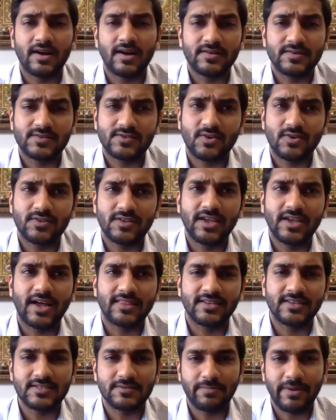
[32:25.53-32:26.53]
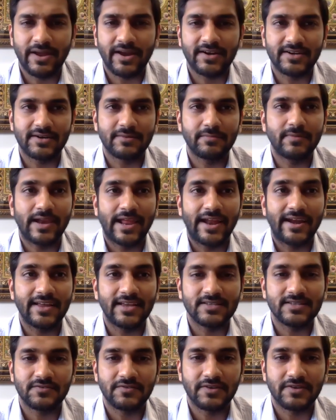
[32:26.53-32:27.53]
So the other spectrum,
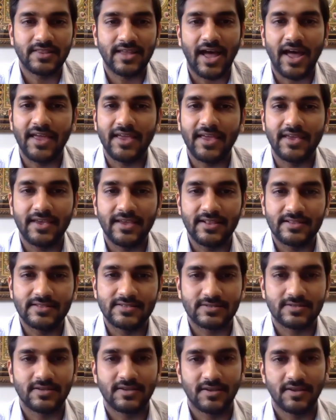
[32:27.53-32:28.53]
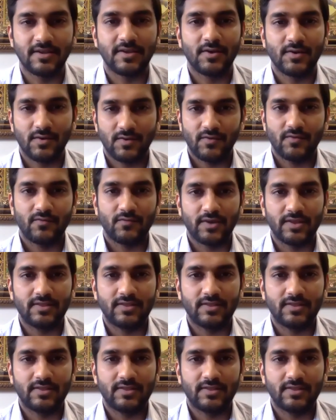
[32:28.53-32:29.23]
ladies with high heels, with